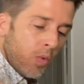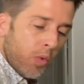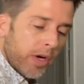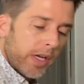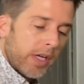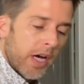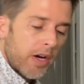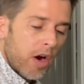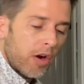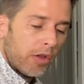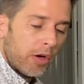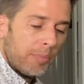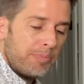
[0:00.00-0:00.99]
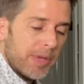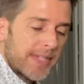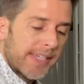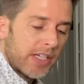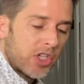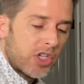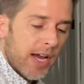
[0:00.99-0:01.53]
we're gonna cut our little
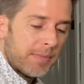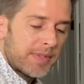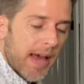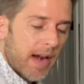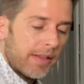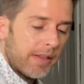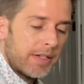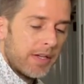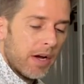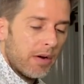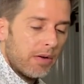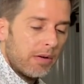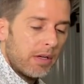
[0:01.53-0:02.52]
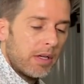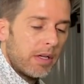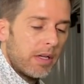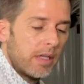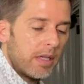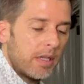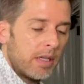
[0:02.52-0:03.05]
biscuit shapes out of the dough.
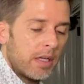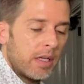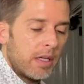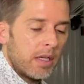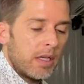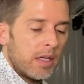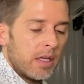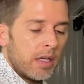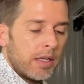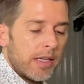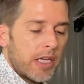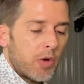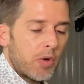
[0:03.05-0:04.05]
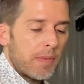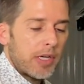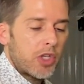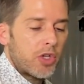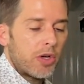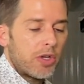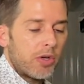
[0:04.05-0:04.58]
Now you wanna make
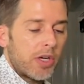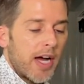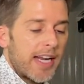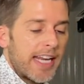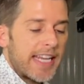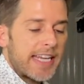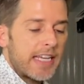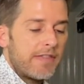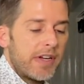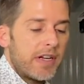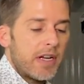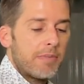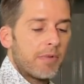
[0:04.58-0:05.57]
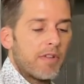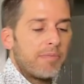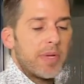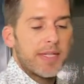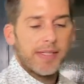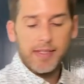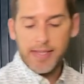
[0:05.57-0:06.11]
sure you cut an even number of
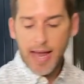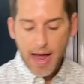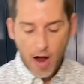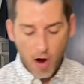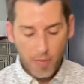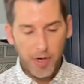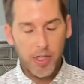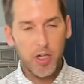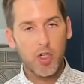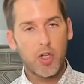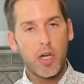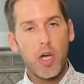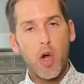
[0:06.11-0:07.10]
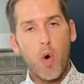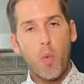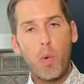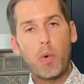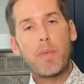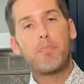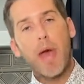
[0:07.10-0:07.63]
biscuits out because
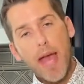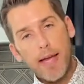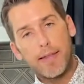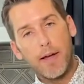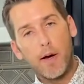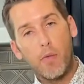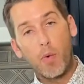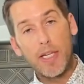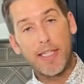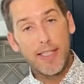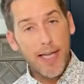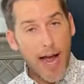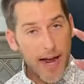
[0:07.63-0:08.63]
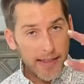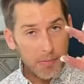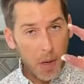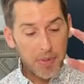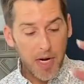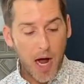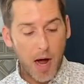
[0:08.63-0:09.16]
when we bake them, we stack them
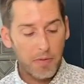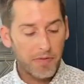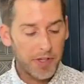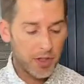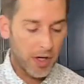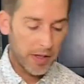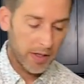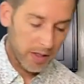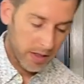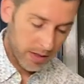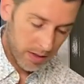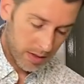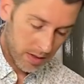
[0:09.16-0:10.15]
on top of each other.